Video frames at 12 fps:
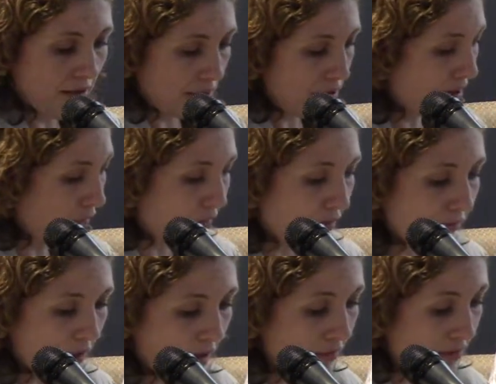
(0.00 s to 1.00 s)

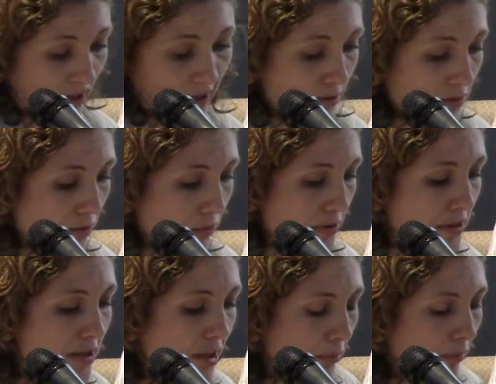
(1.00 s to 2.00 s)
something that is so
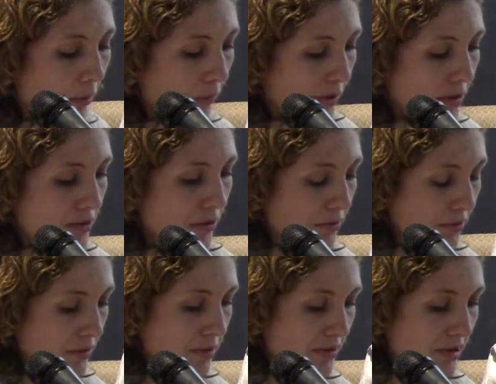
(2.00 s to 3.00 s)
simple and so
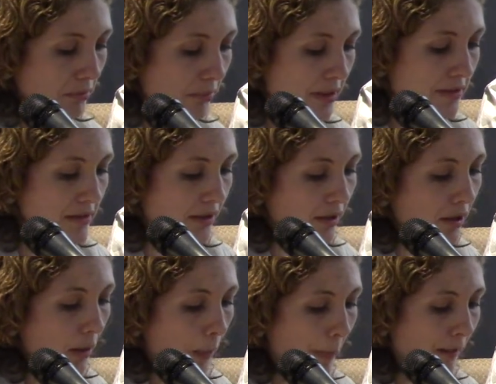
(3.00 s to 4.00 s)
simplistic
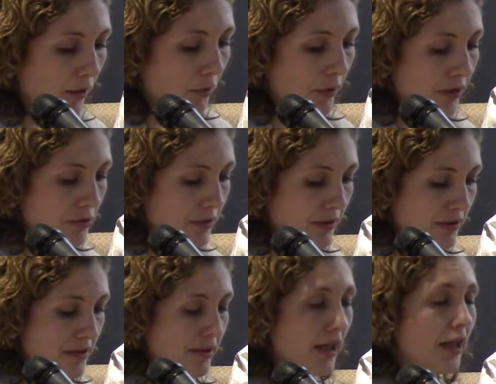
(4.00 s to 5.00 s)
way to
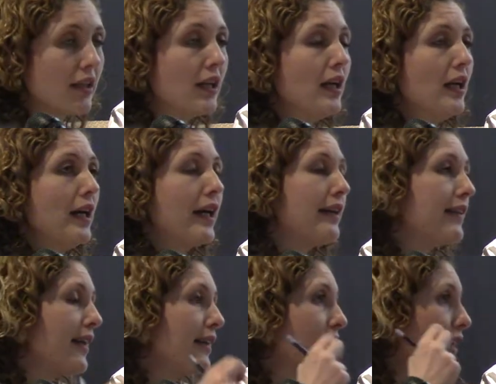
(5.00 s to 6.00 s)
understand. And
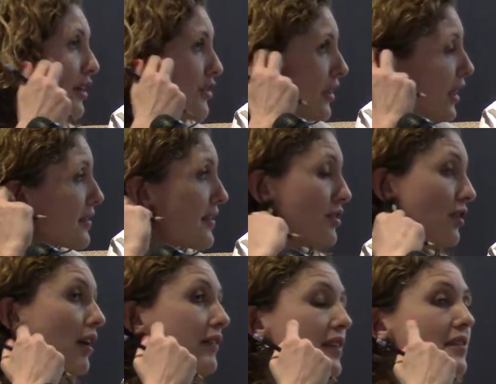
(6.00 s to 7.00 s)
the
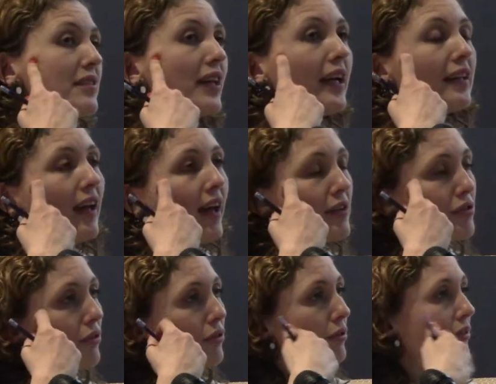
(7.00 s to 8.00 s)
internationalization of the state
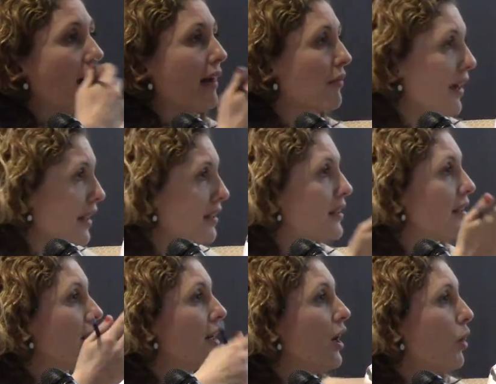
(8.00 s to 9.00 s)
has to do
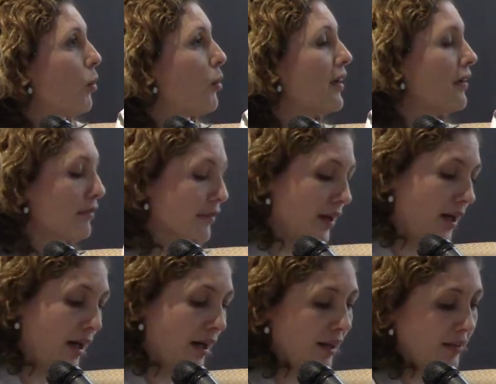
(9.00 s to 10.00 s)
directly with
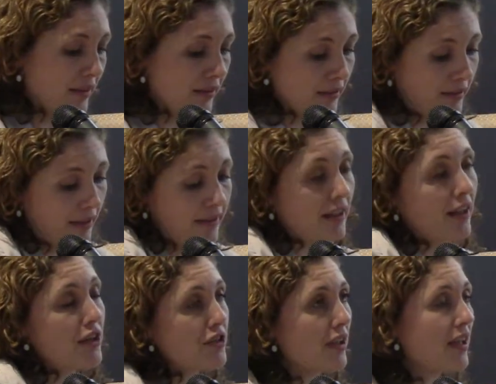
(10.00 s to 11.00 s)
the
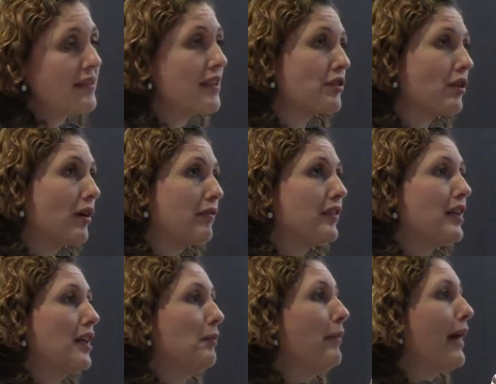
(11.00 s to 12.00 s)
internationalization of
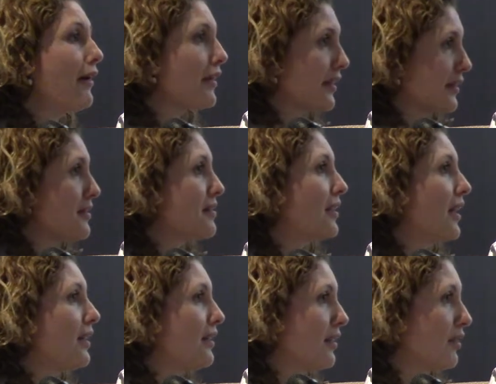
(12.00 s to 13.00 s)
the American
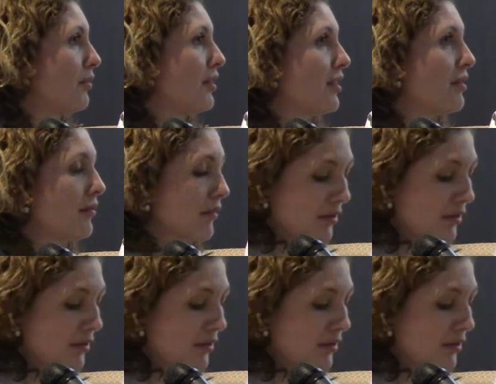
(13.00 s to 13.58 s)
state and the